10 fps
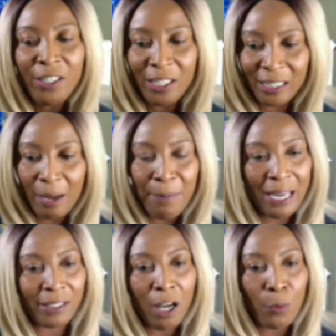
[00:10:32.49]
Just
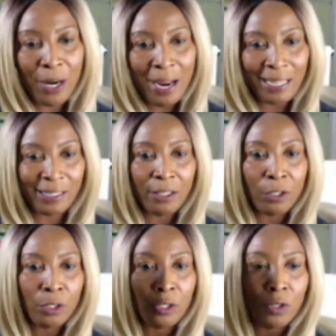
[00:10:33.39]
comment. All we're asking
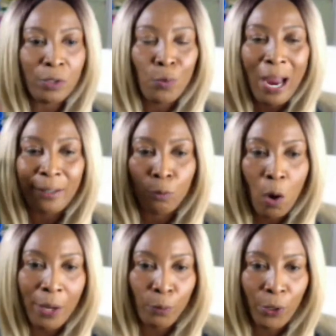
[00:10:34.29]
you to do is write
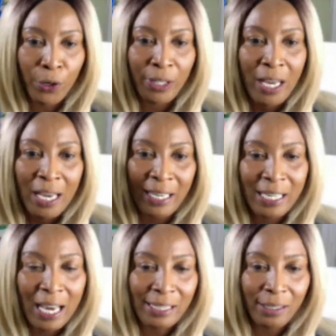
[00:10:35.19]
one word, a
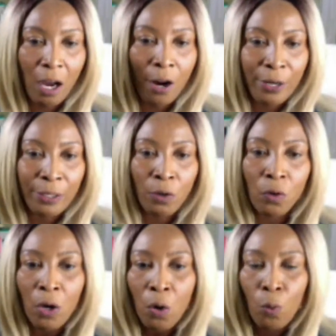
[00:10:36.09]
yes or a
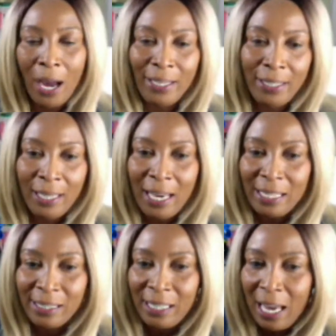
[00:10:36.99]
no.
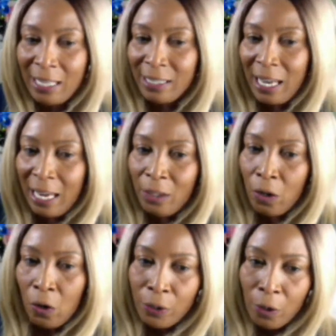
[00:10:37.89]
Y-E-S, yes,
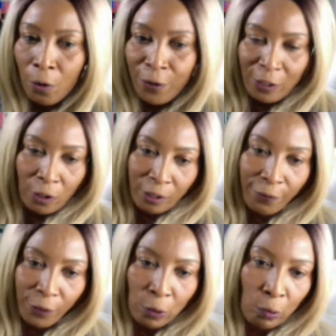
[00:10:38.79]
N-O, no, for those
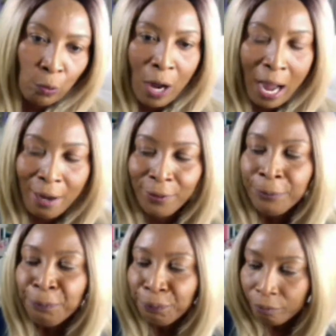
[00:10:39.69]
of you who
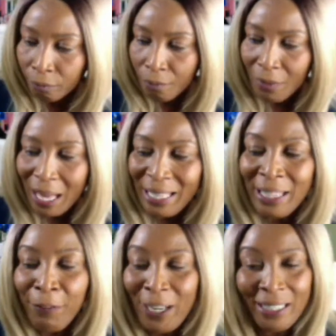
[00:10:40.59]
have
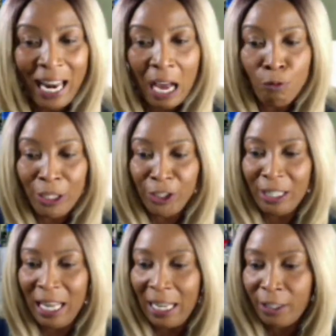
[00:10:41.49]
a different language
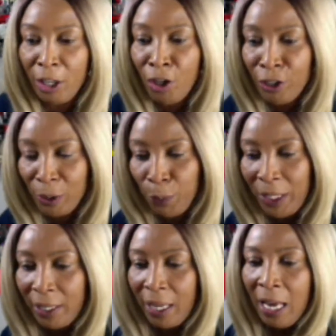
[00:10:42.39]
that you
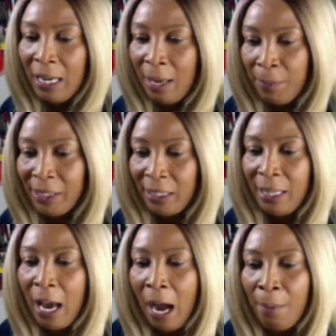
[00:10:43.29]
speak. Let me
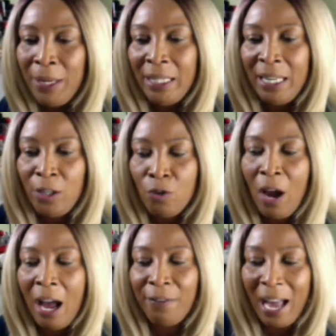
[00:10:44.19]
see how many of
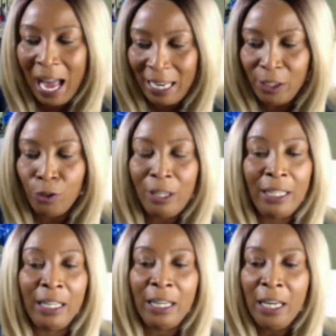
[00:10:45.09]
you have
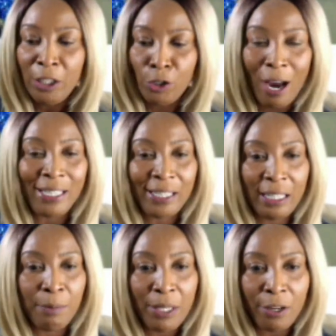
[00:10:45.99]
actually tried
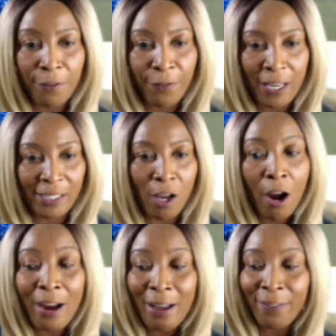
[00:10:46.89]
steaming your face
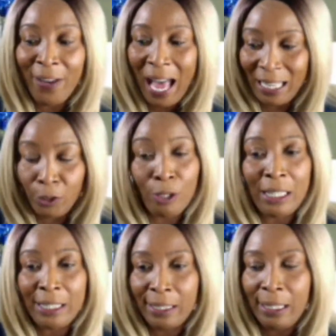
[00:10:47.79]
or have
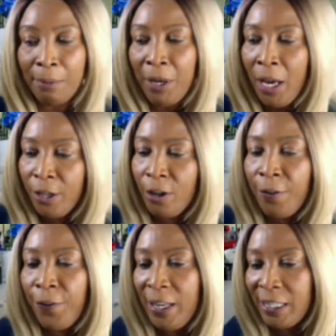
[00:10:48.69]
actually steamed
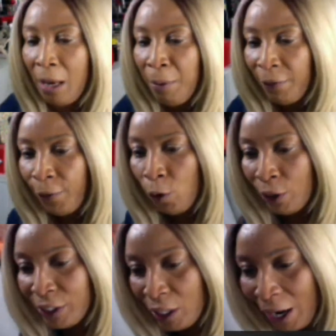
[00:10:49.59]
your face
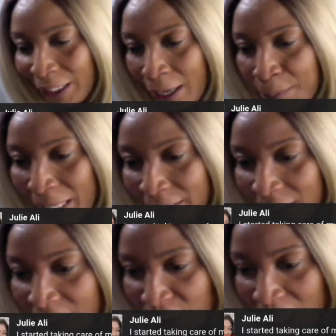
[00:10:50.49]
before. Start
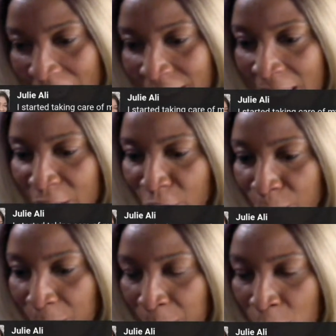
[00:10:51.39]
commenting. The chat
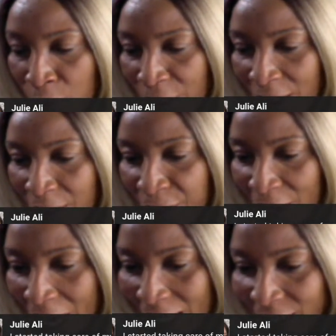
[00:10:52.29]
should be moving
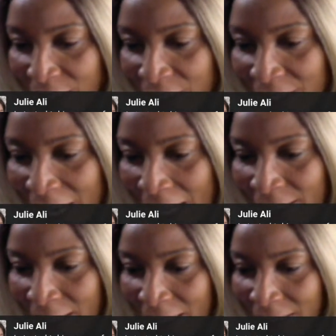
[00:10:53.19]
faster
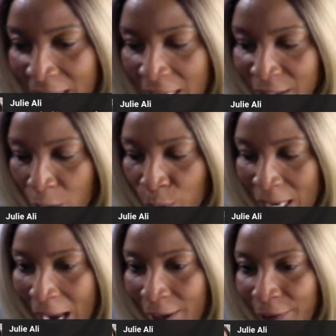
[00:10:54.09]
than this. So
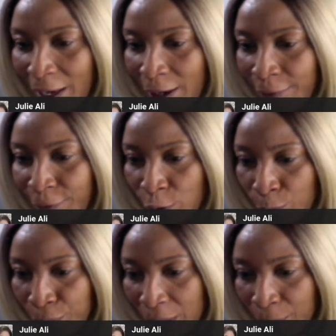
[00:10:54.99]
we have a
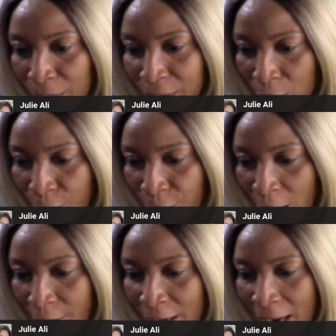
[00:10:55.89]
few people so
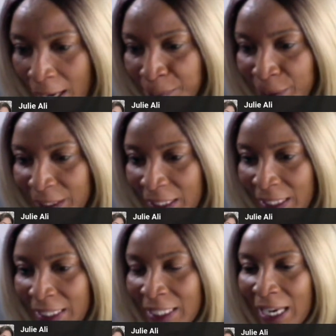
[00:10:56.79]
far. I'm
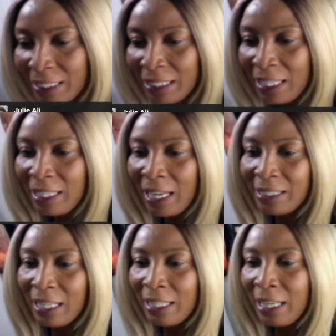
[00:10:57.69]
seeing a yes, a
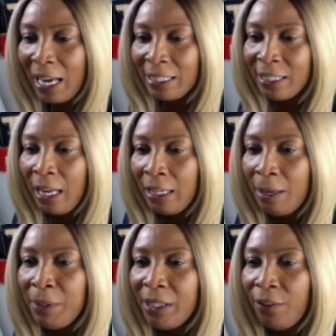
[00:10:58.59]
yes, a yes.
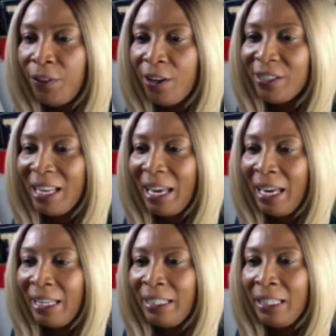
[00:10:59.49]
Let me see if there's
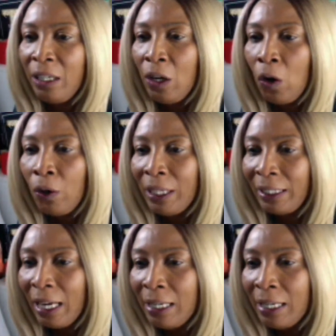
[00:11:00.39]
any no that